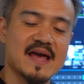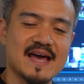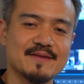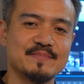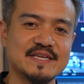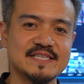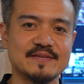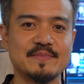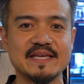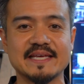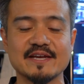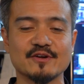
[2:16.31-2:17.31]
at
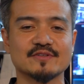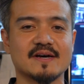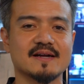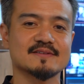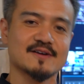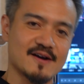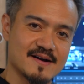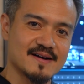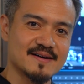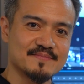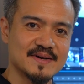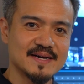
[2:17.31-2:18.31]

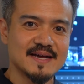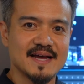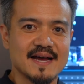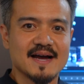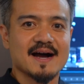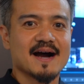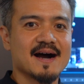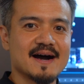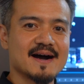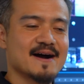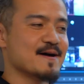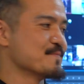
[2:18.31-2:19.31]
bzbgear.com.
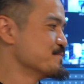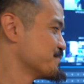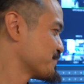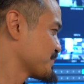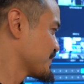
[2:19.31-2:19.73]
Um,